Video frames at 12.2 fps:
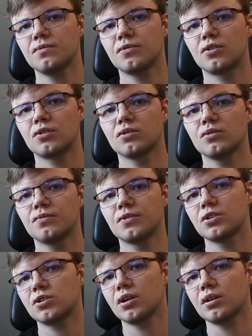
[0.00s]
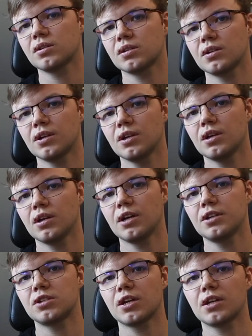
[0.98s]
for new features
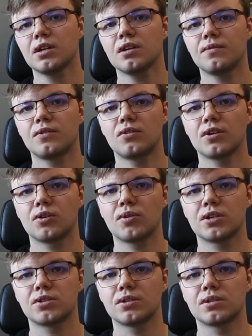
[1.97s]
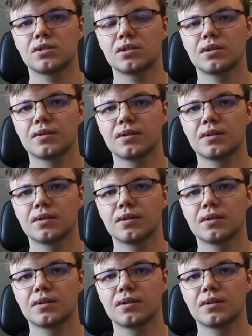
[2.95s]
and checking for regressions.